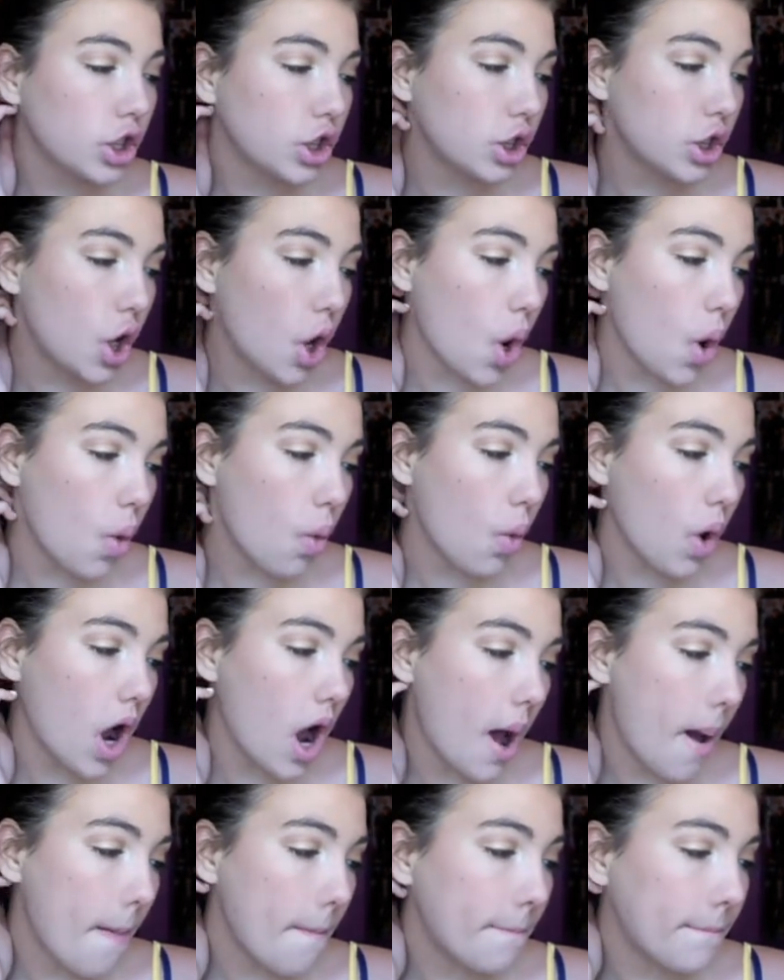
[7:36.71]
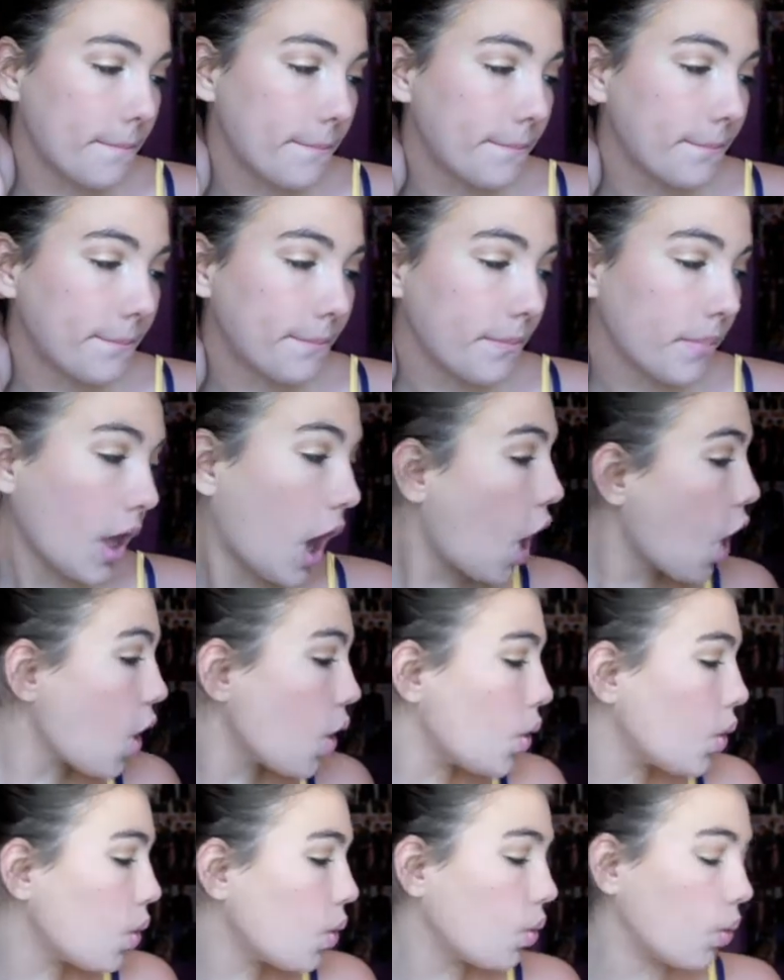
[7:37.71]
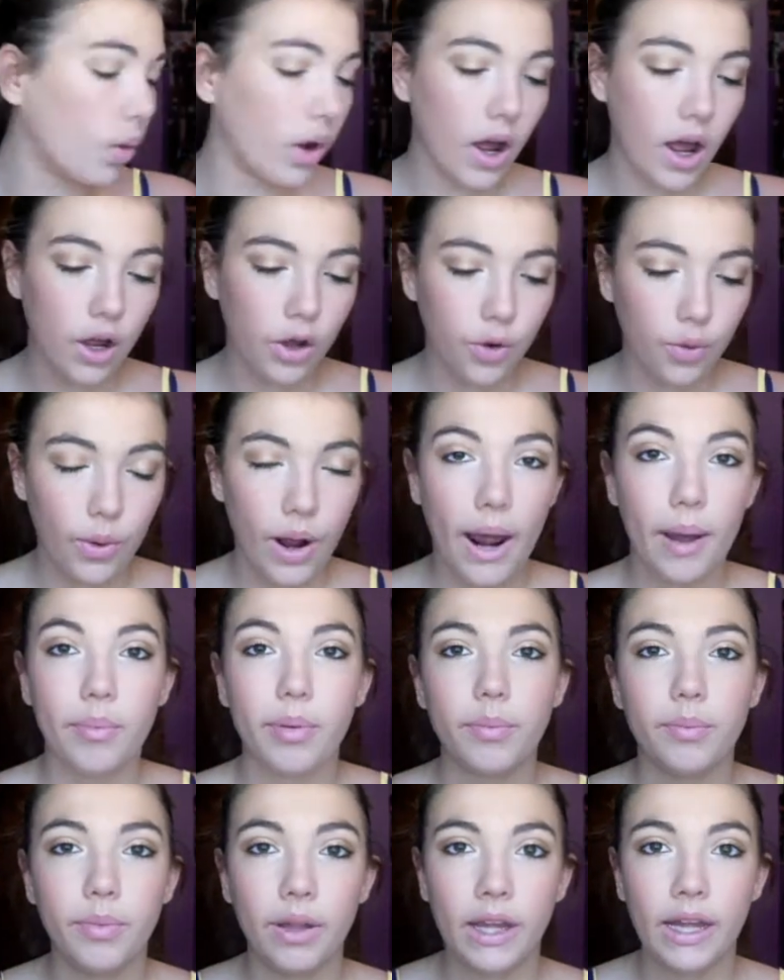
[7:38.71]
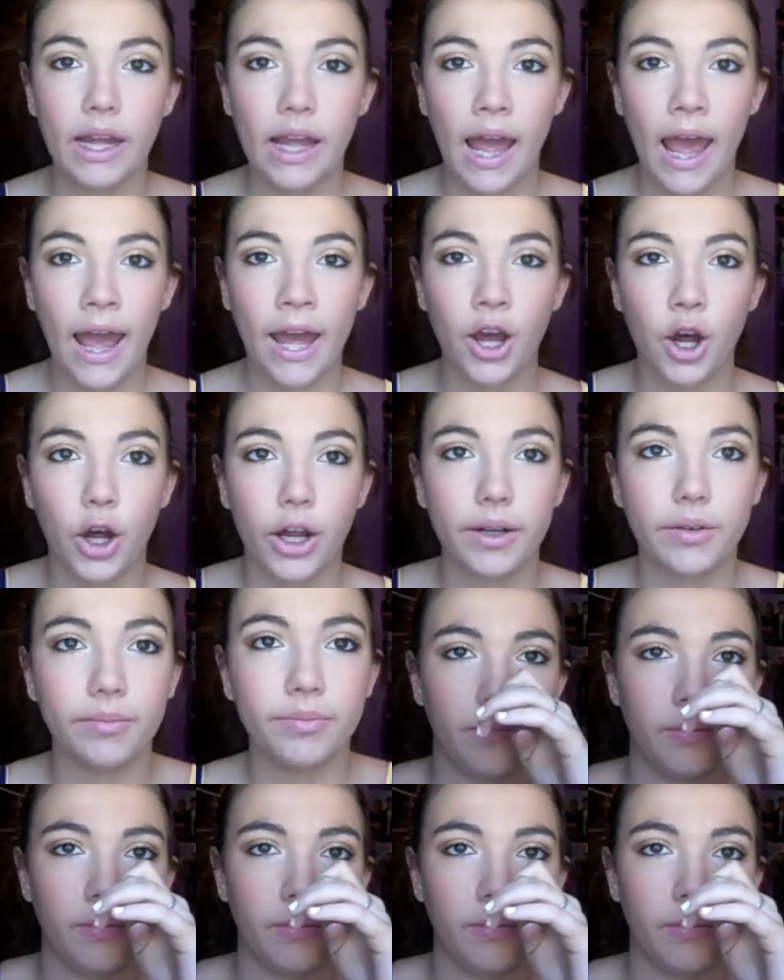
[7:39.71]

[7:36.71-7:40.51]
So, ooh, crap. Hang on.